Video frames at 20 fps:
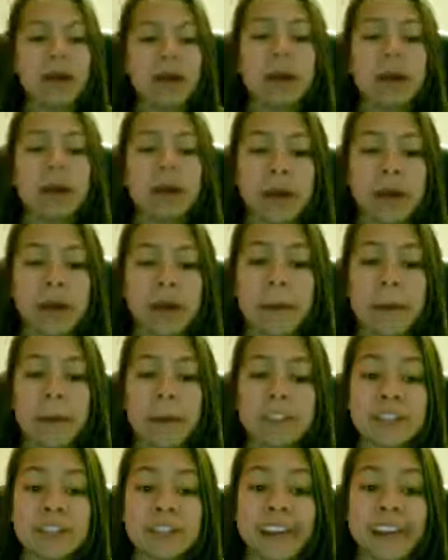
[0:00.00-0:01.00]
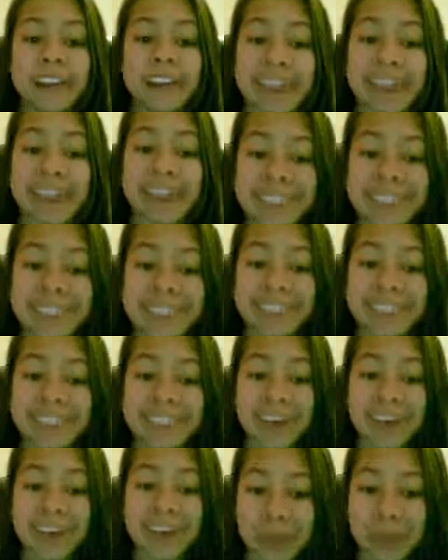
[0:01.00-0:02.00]
Yeah, imagine getting kicked in the
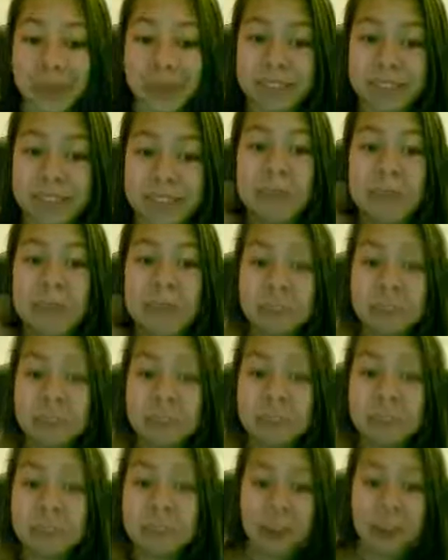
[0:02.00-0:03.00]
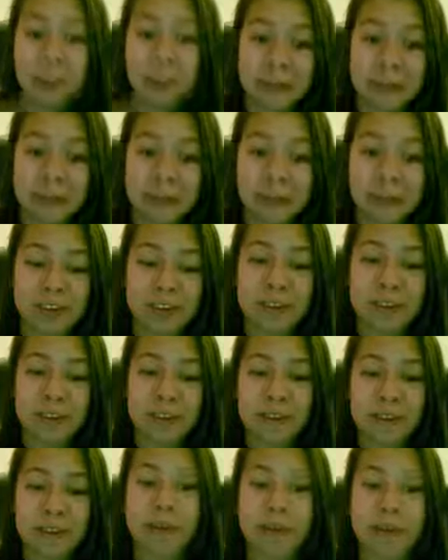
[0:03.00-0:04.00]
uterus multiple times
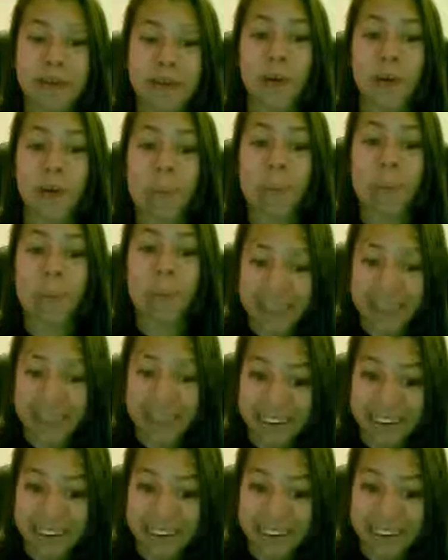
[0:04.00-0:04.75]
for a week.